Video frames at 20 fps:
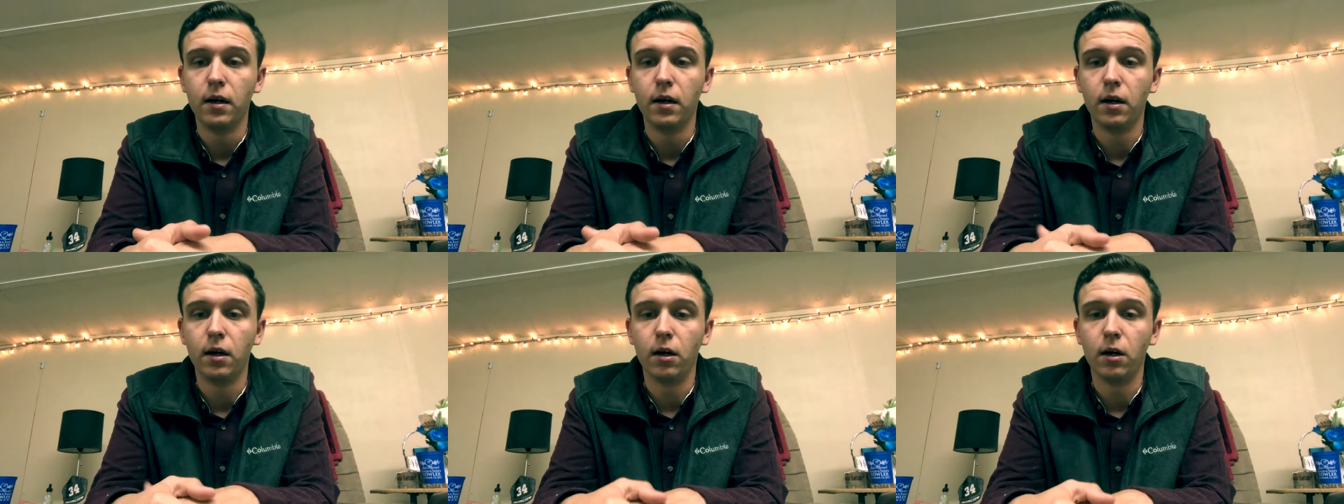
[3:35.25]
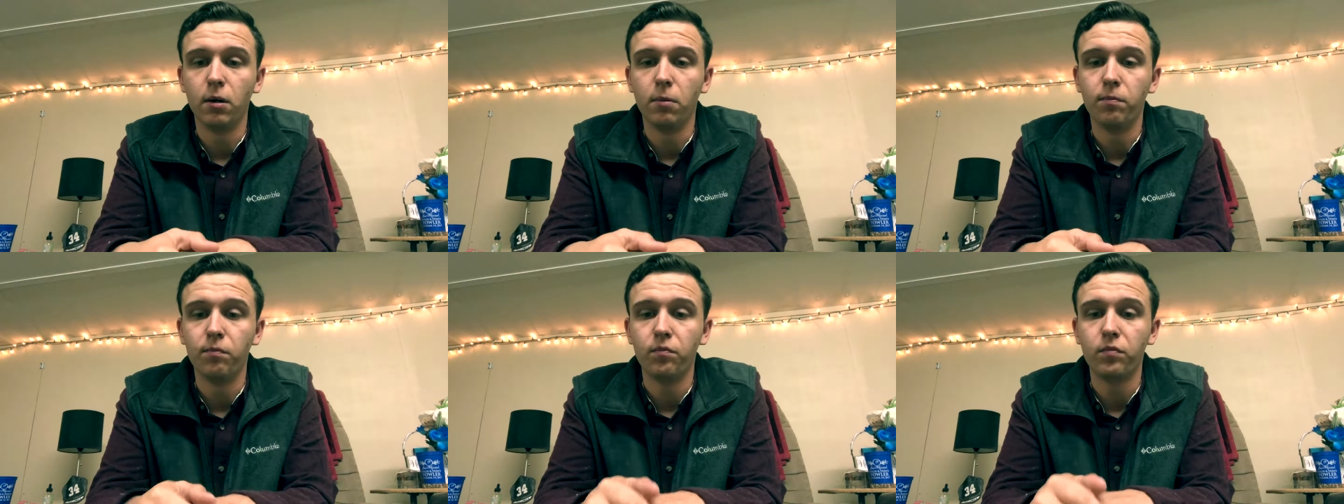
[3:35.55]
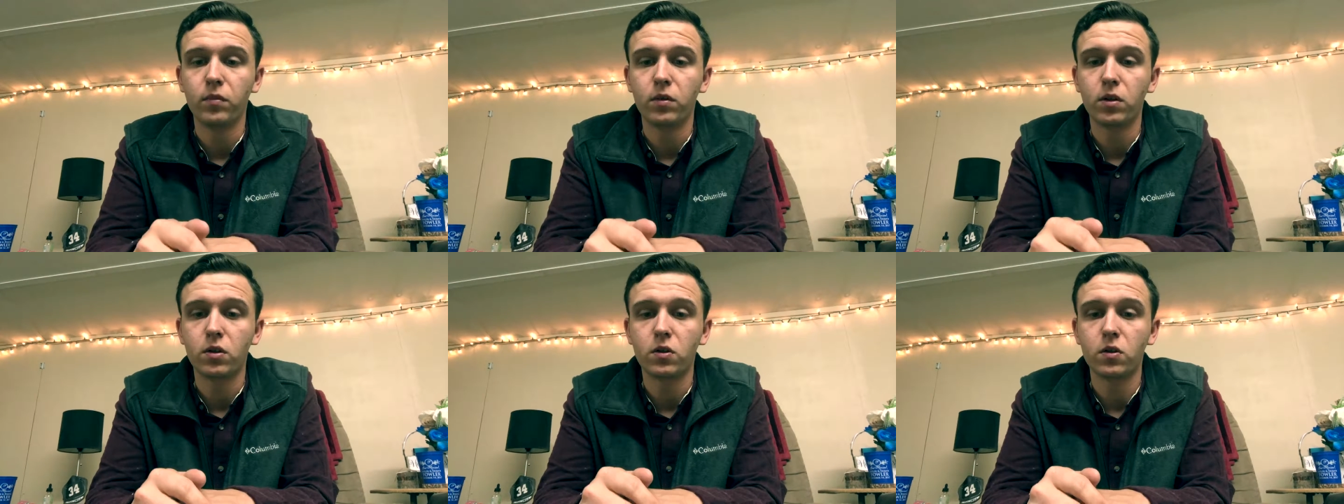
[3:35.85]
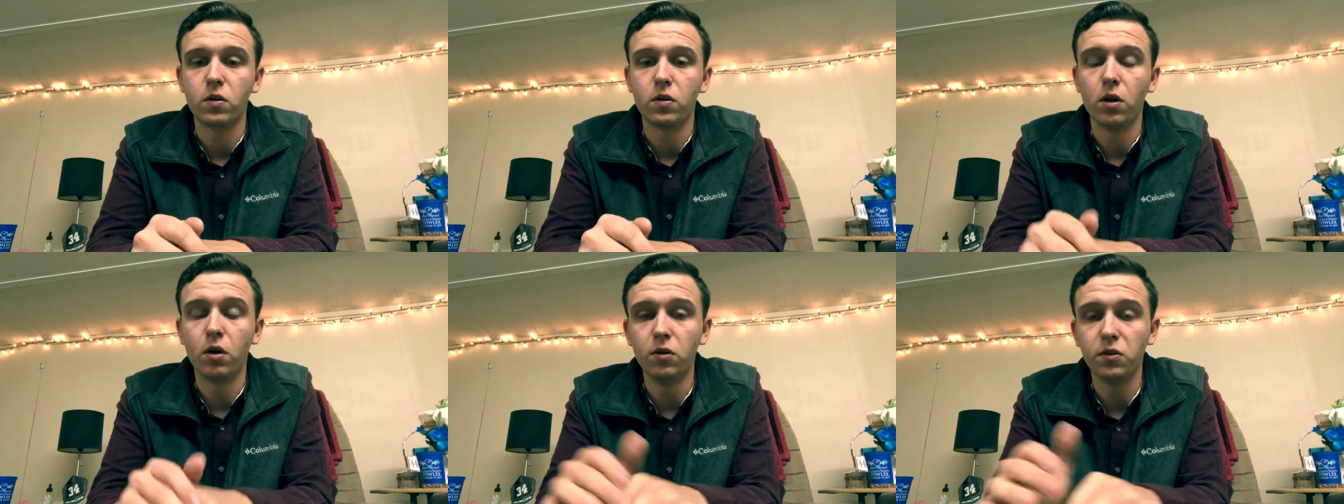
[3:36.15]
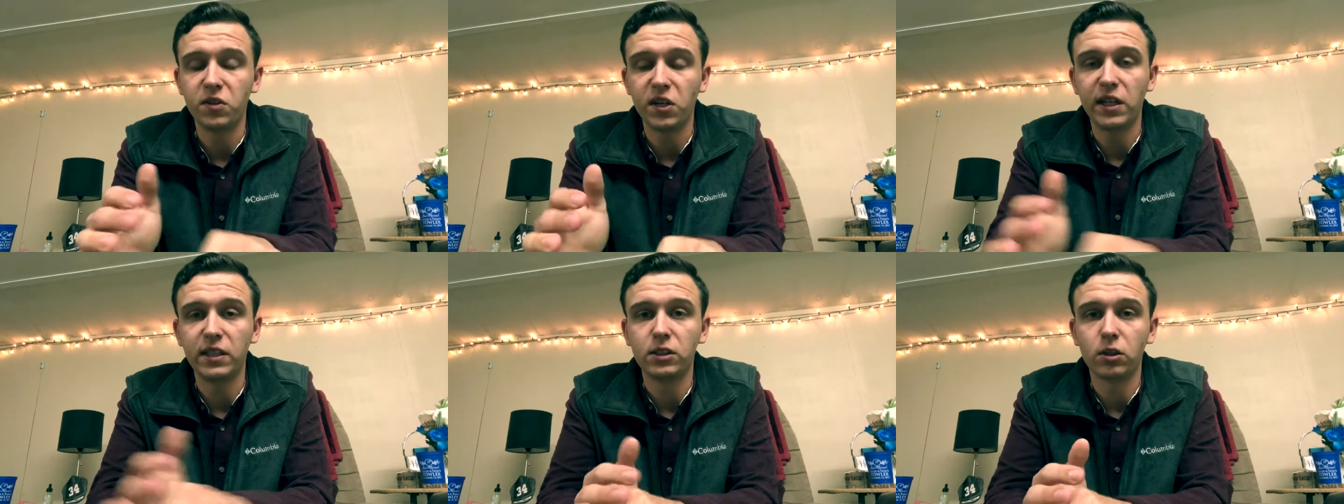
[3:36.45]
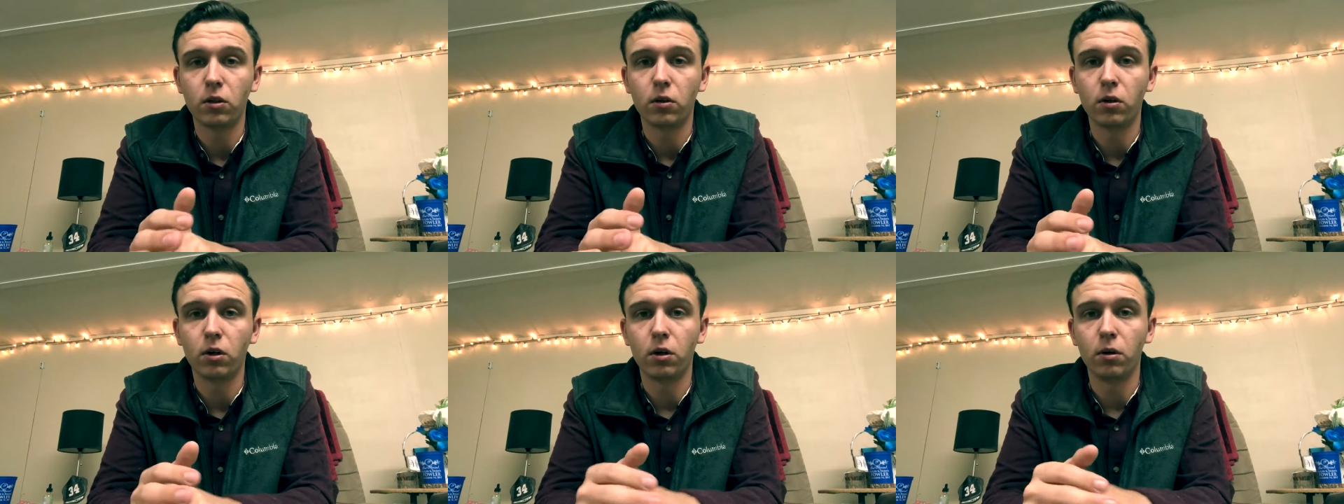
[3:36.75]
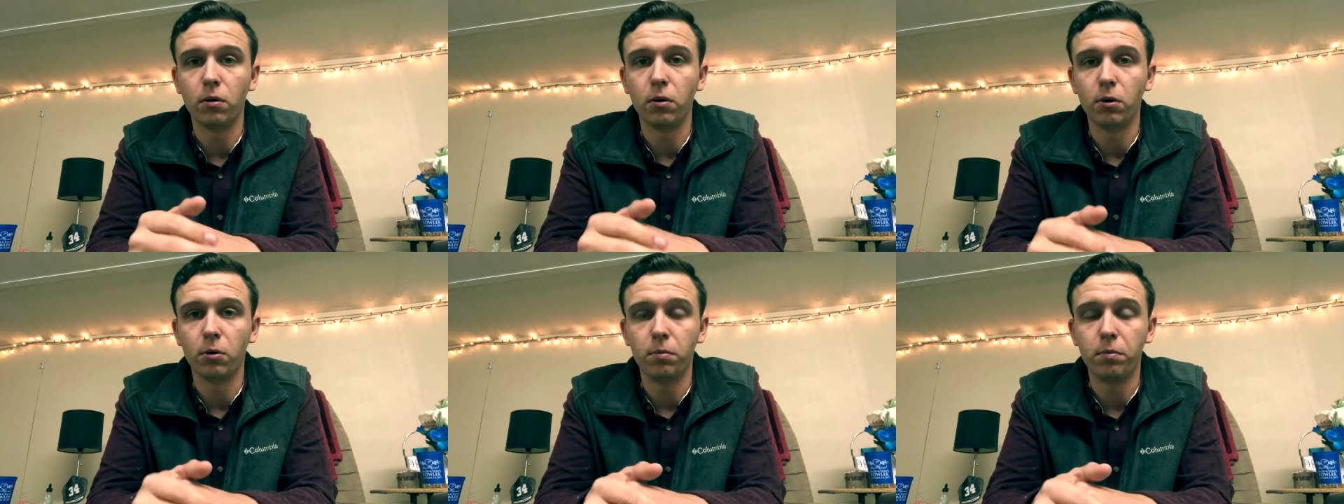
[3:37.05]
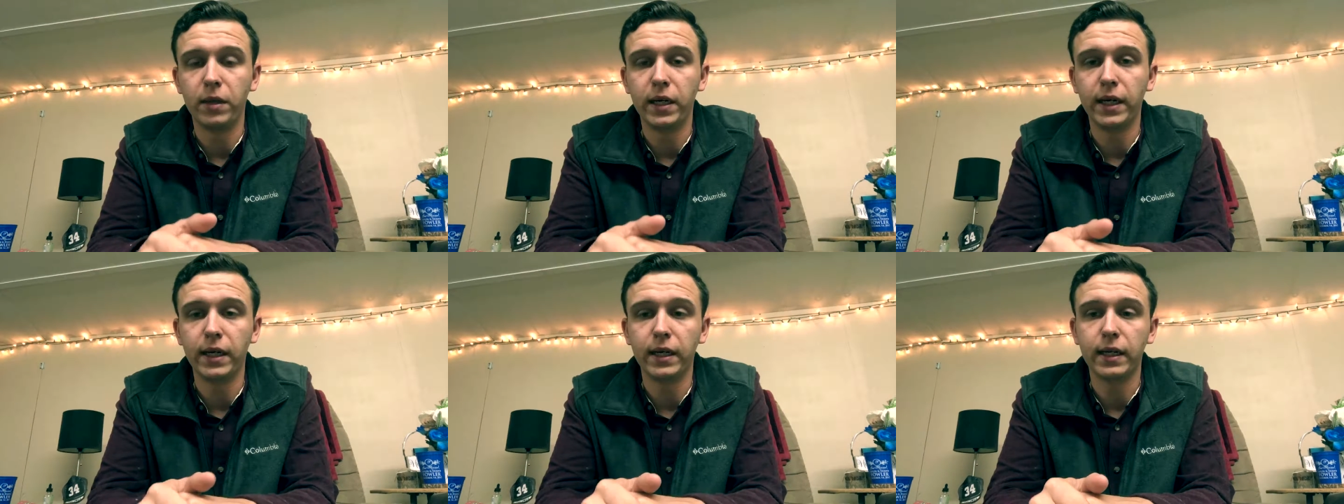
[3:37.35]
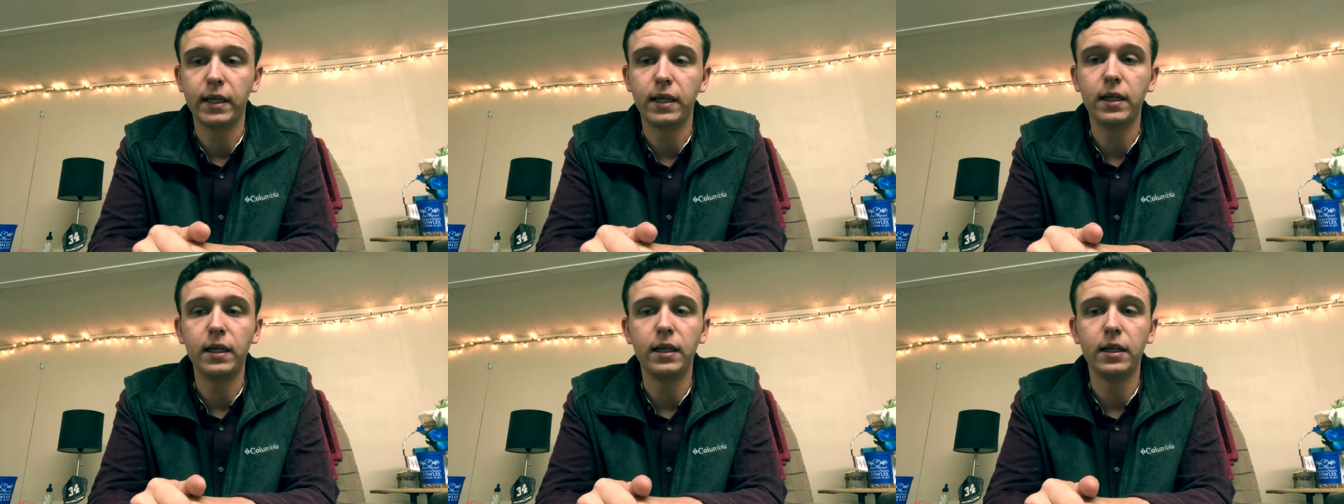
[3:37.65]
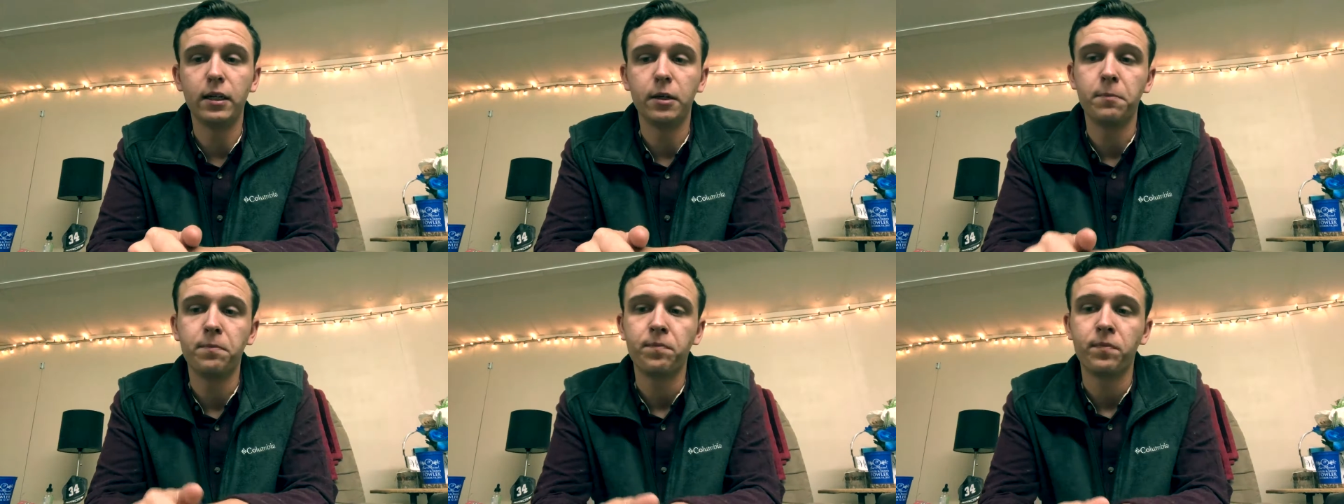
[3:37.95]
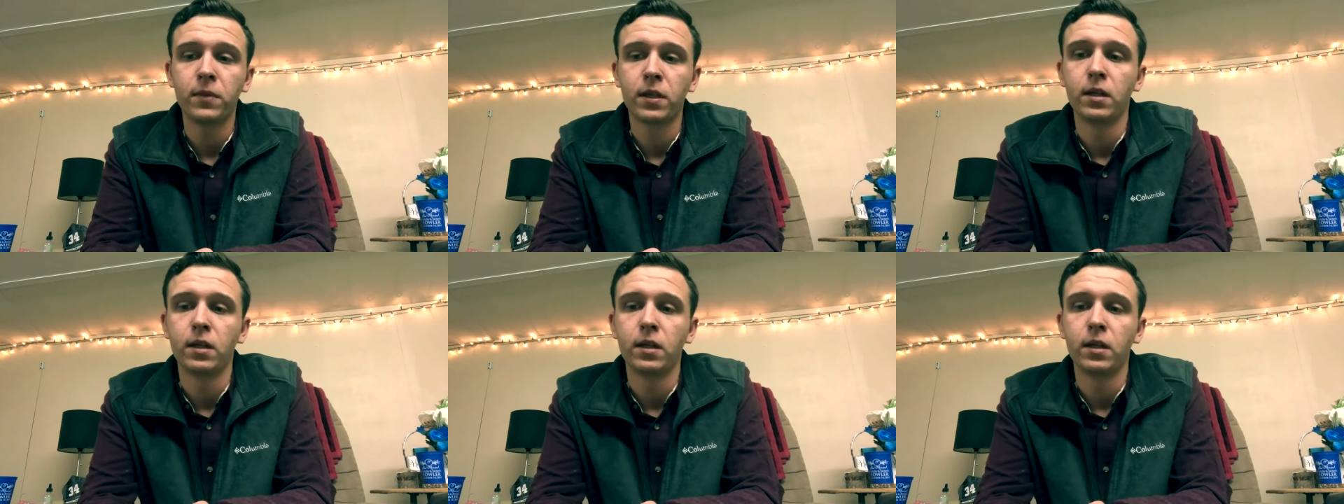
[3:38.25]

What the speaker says: So those things are big and key.